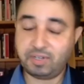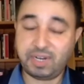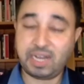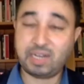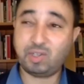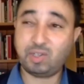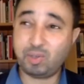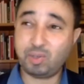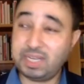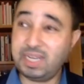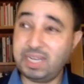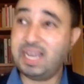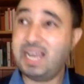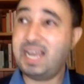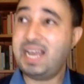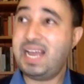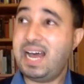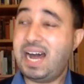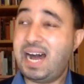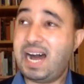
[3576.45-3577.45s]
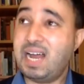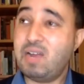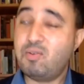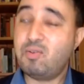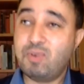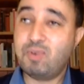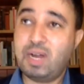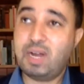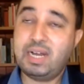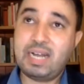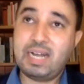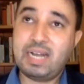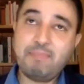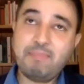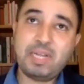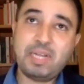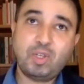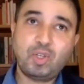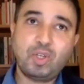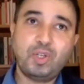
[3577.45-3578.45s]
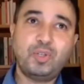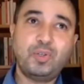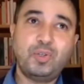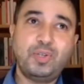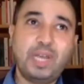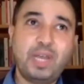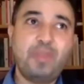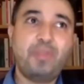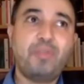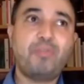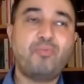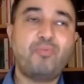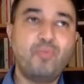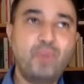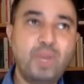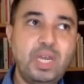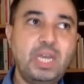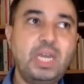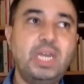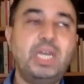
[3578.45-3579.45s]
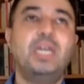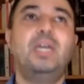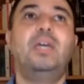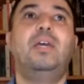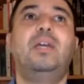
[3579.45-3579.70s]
Actually, I mentioned today three